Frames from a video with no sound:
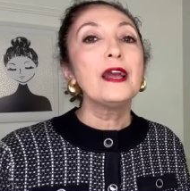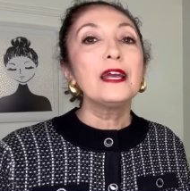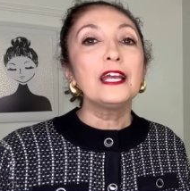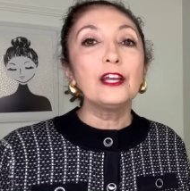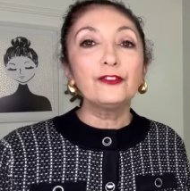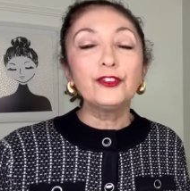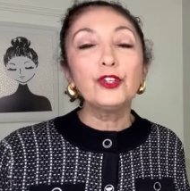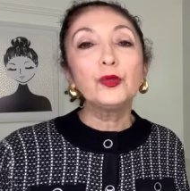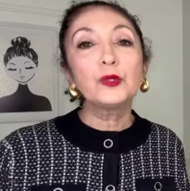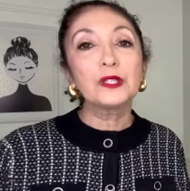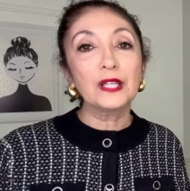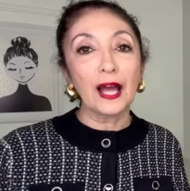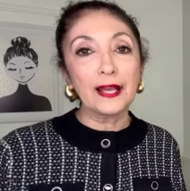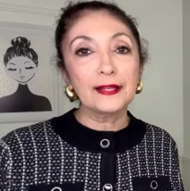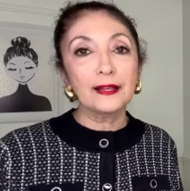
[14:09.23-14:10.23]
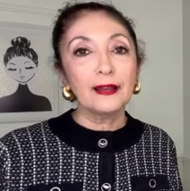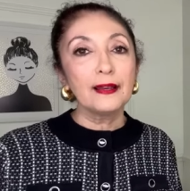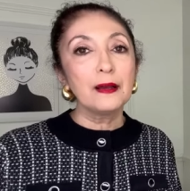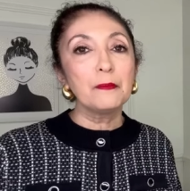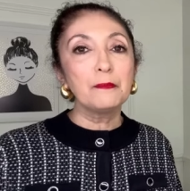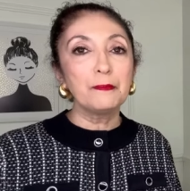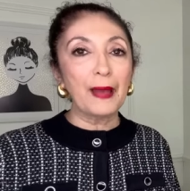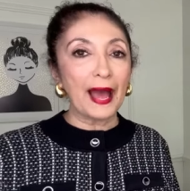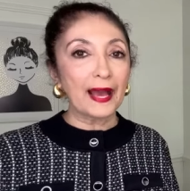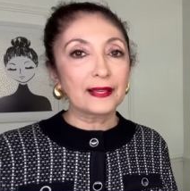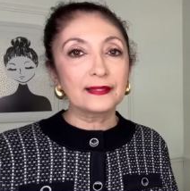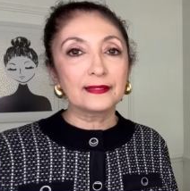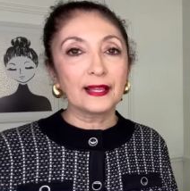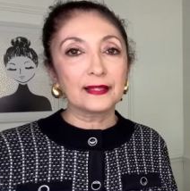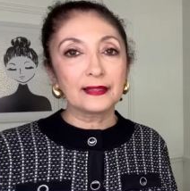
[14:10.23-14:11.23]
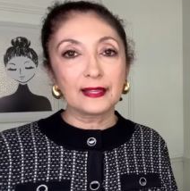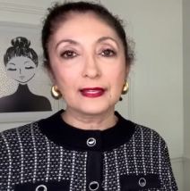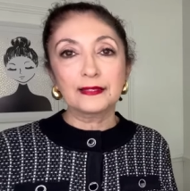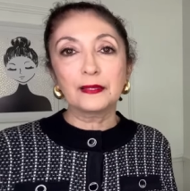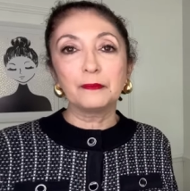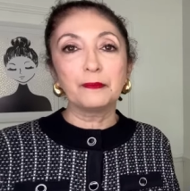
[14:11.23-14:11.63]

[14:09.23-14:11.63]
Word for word: If you like bags like this,